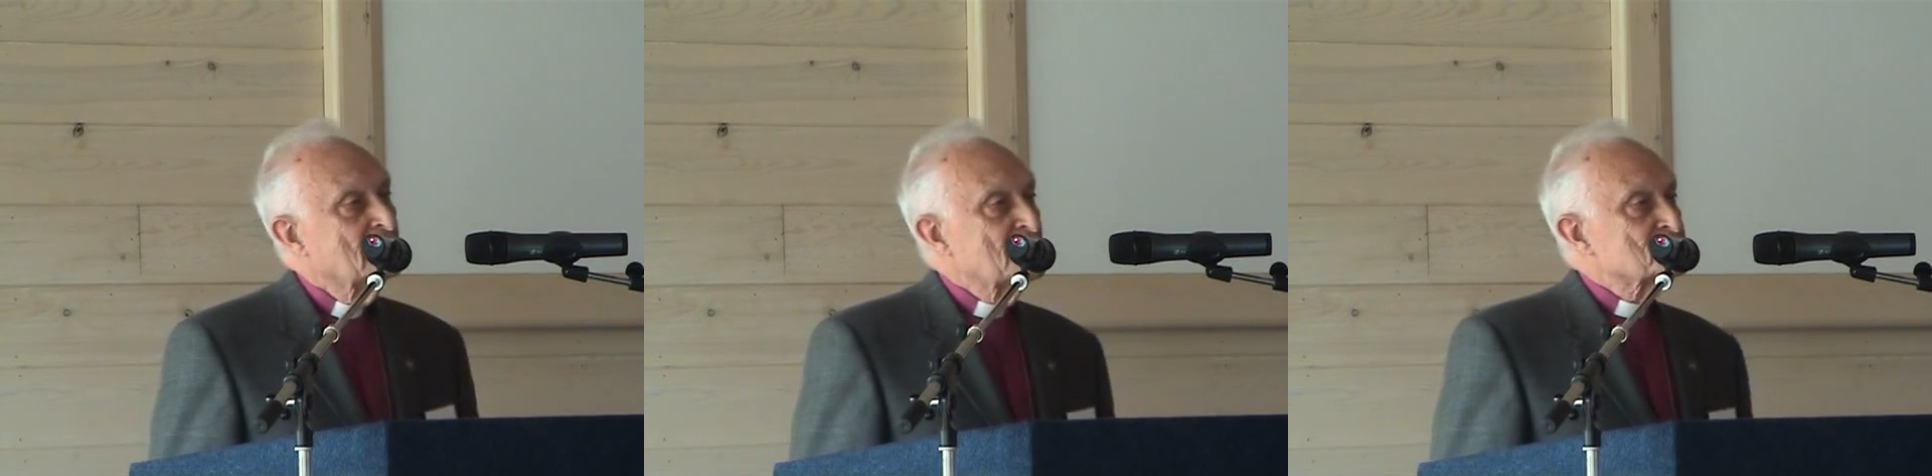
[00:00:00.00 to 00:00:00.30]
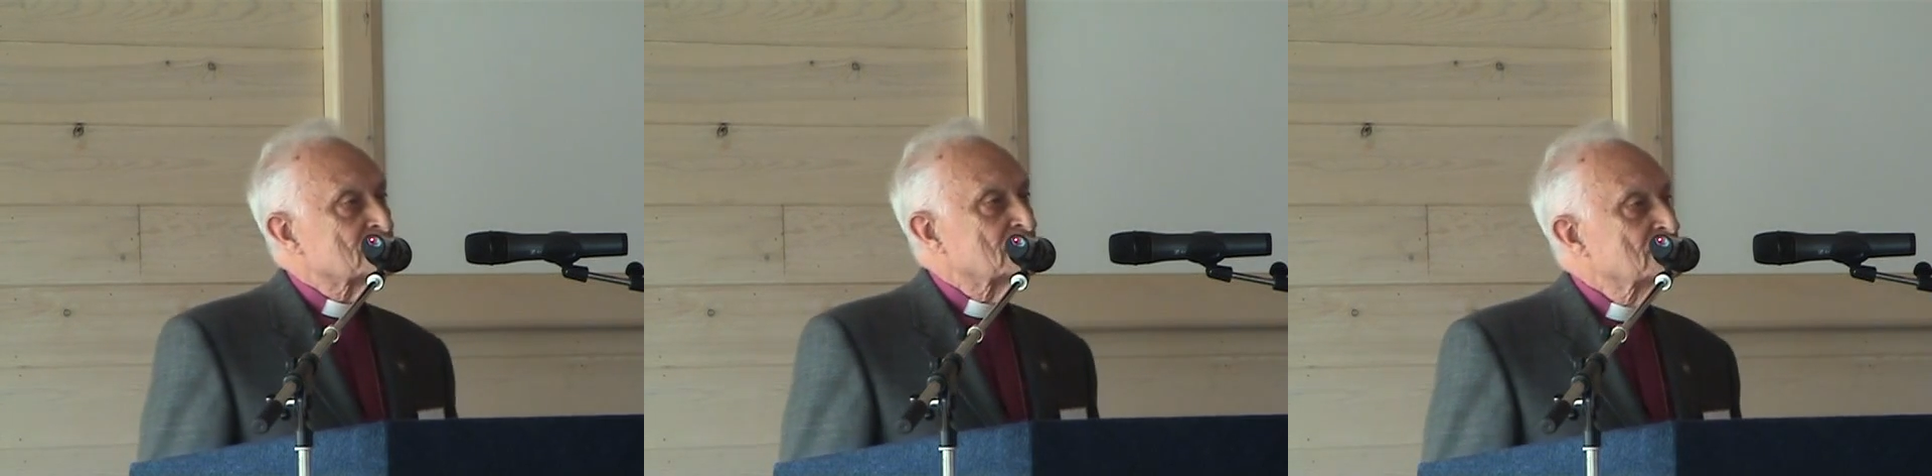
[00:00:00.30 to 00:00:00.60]
has
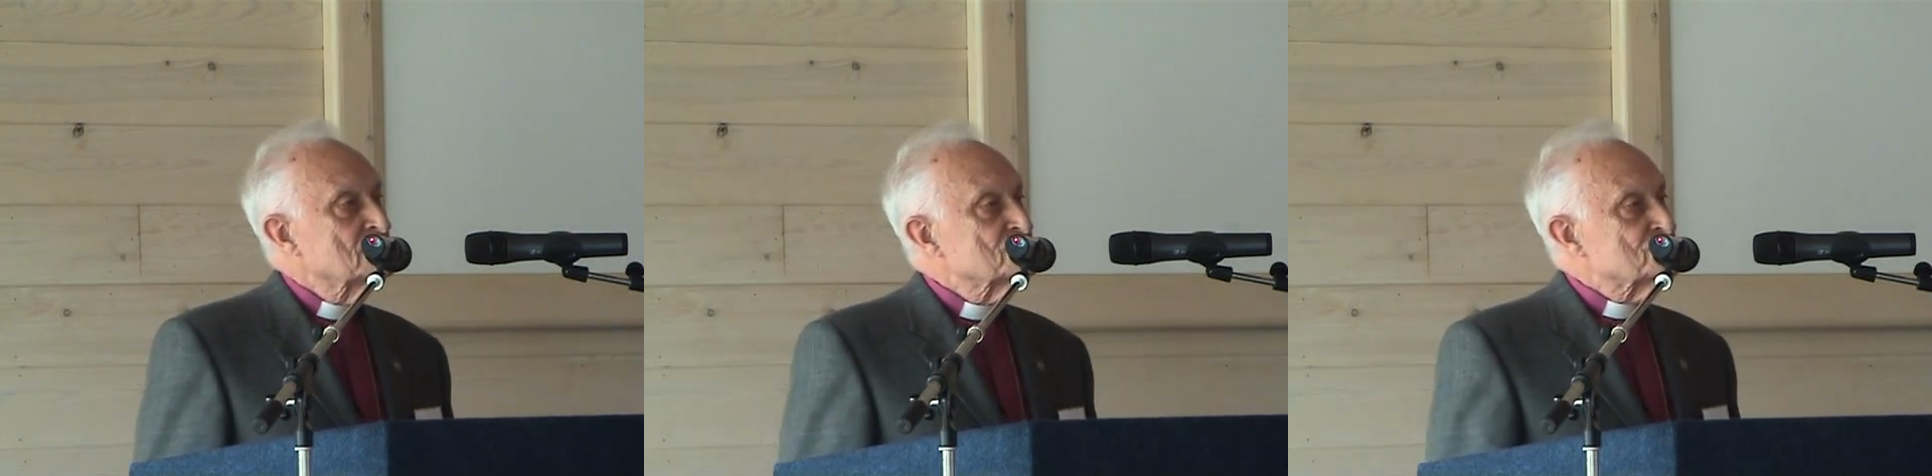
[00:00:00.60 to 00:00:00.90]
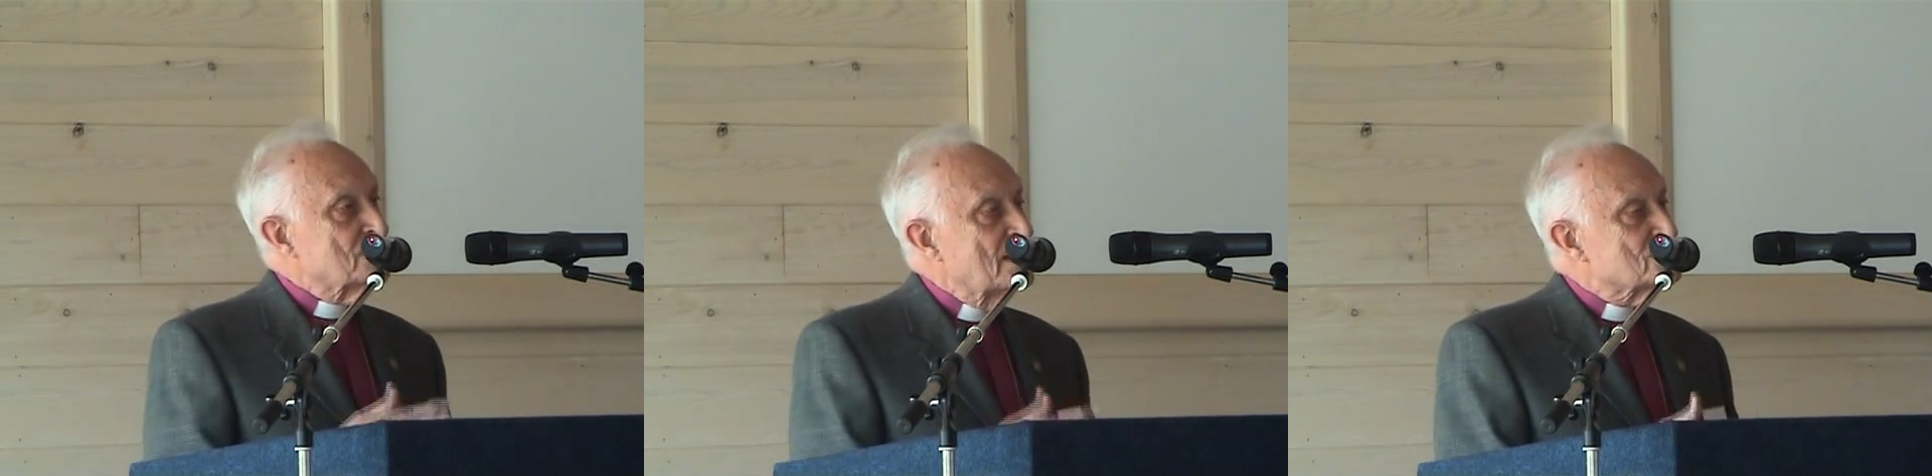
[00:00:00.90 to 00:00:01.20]
a
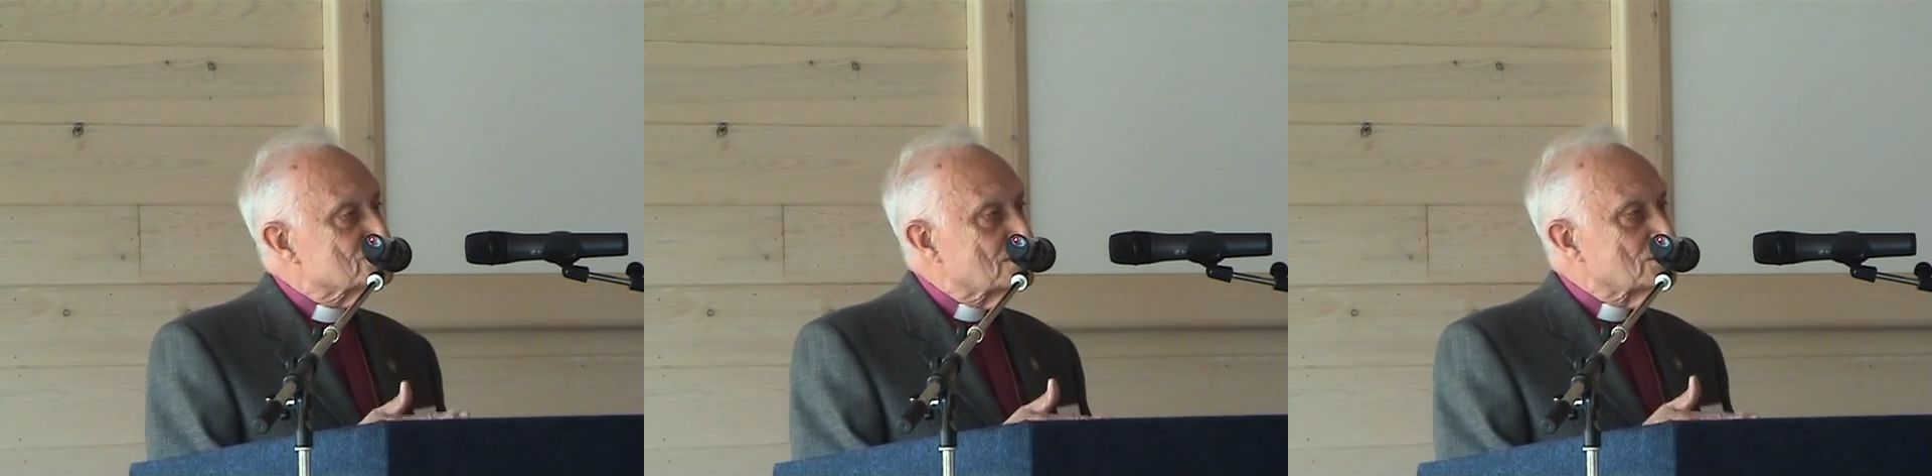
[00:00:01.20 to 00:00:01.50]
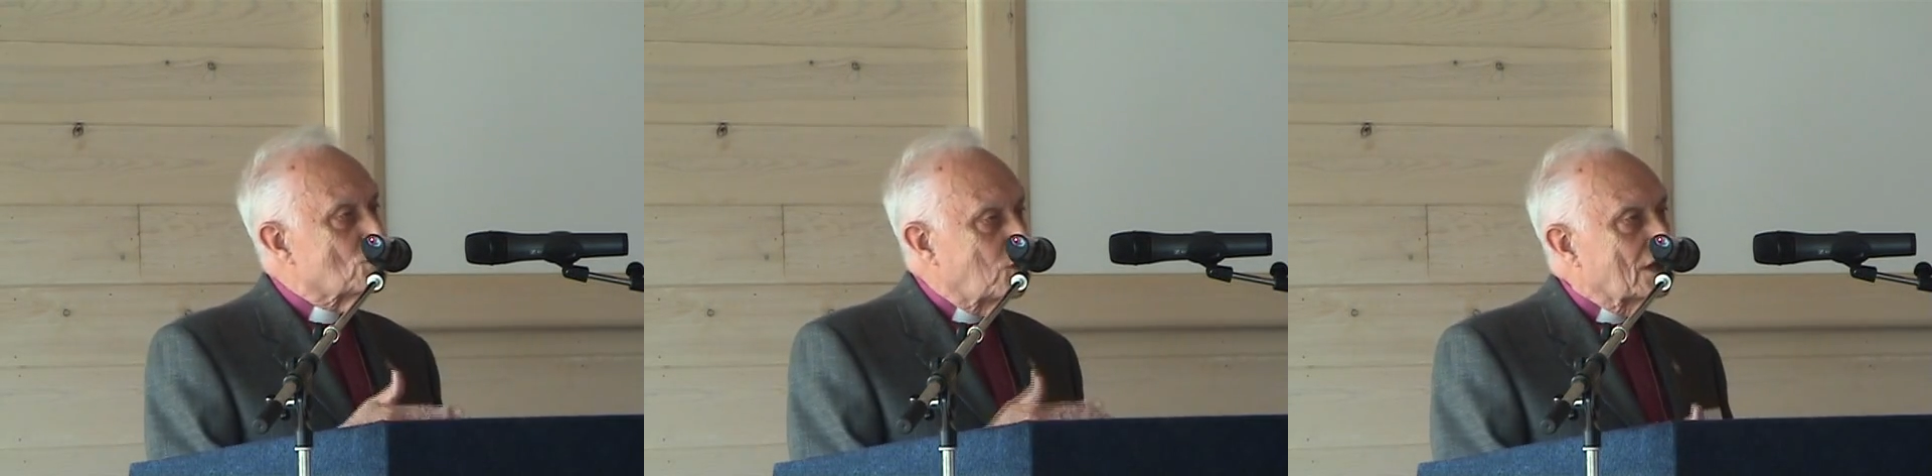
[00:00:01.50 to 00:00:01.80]

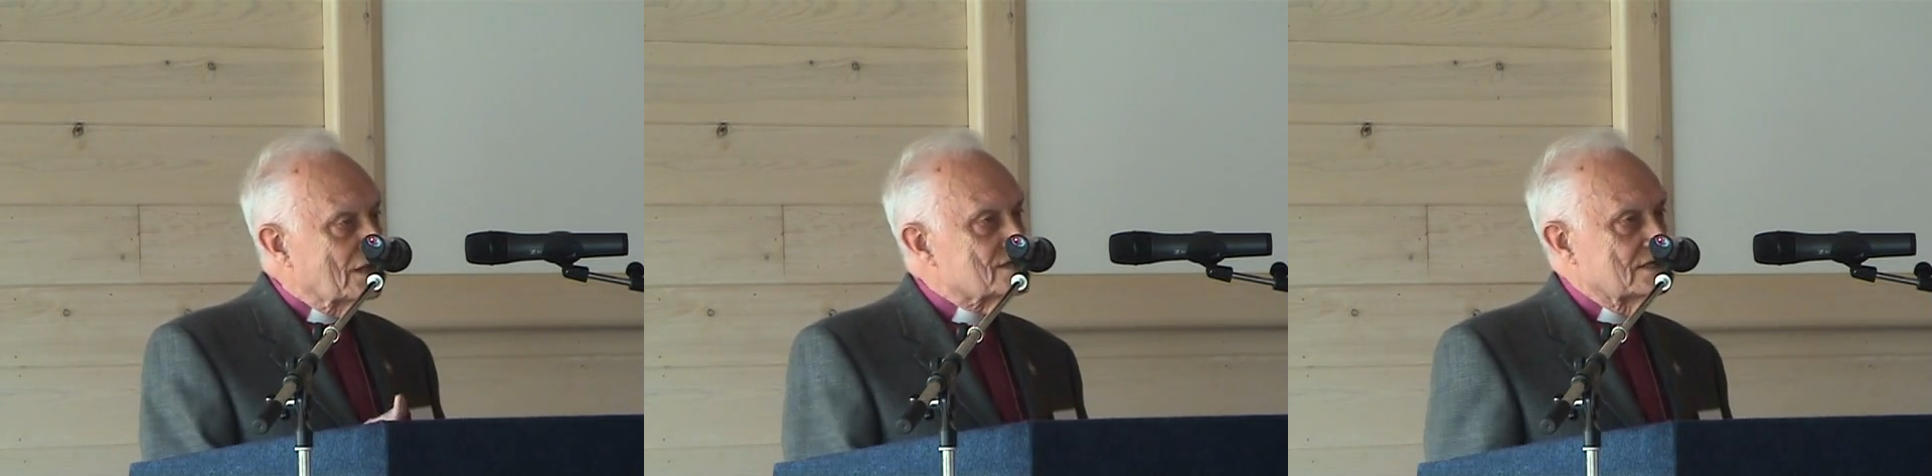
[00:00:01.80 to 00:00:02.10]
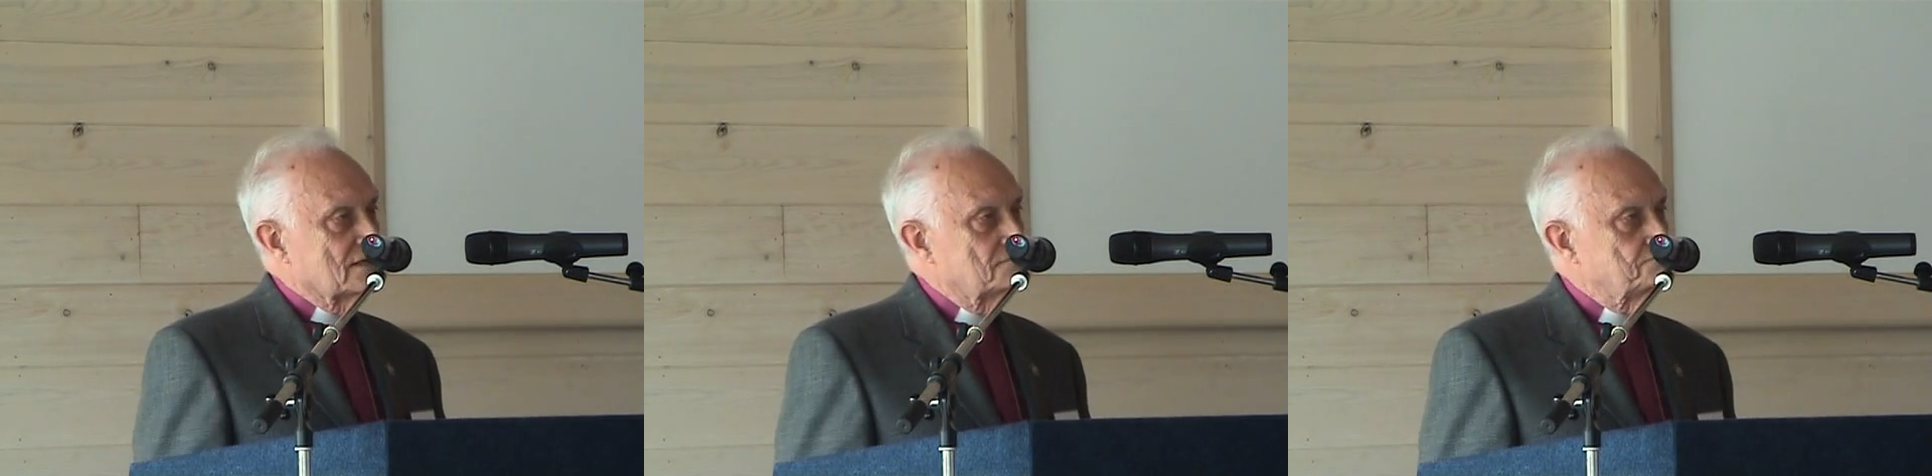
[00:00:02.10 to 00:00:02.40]
sacred
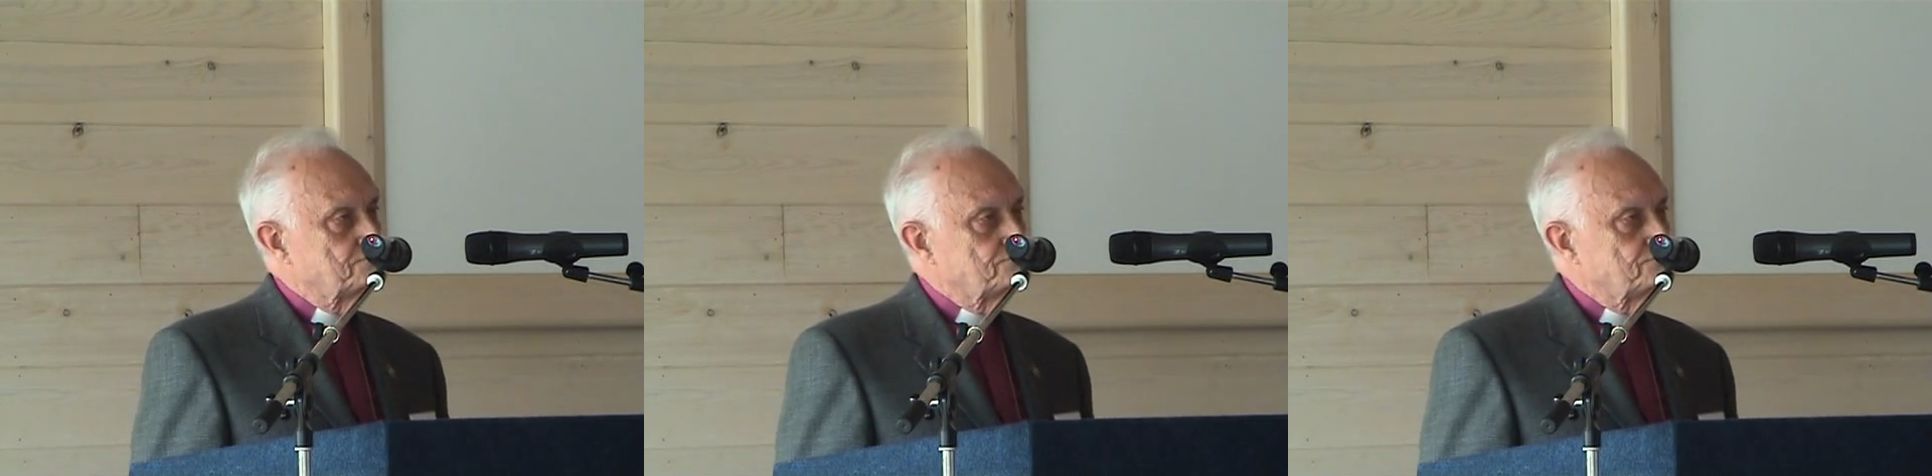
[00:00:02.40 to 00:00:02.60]
quality,